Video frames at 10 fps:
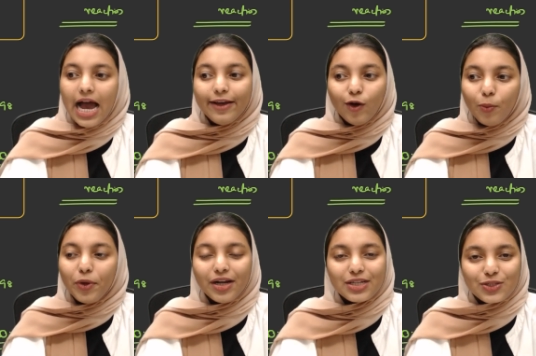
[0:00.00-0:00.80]
I hope
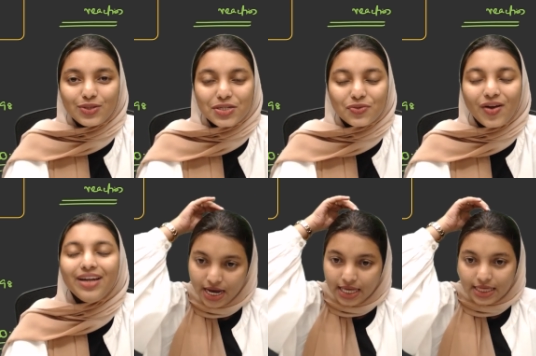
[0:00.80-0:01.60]
you understood this one.
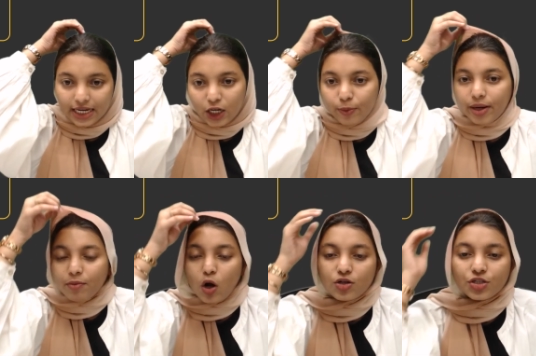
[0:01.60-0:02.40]
The
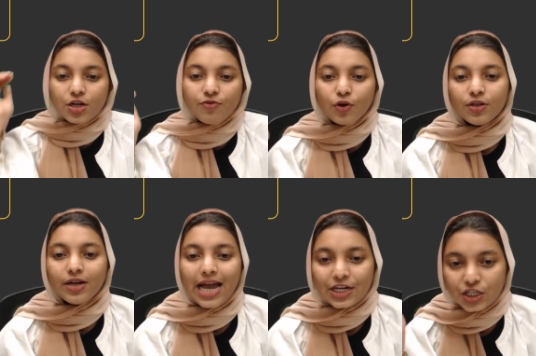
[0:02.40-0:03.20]
equilibrium constant for the
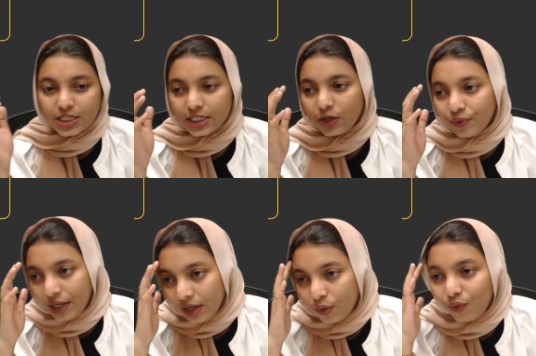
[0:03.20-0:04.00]
reaction is
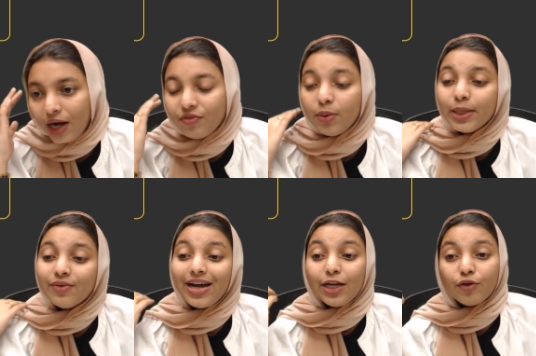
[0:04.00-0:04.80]
given. What will be
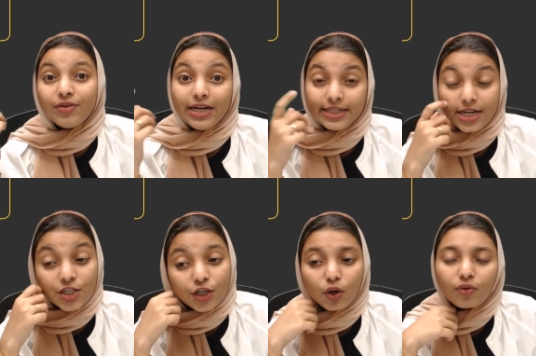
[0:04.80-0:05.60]
the value of delta
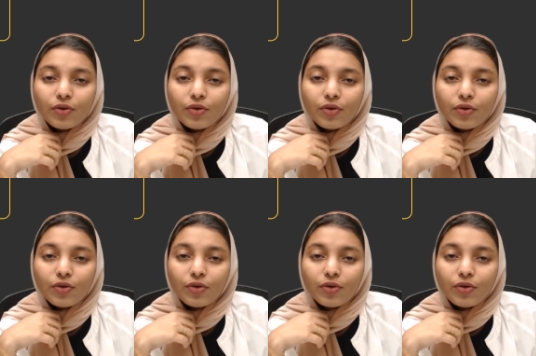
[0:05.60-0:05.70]
G naught?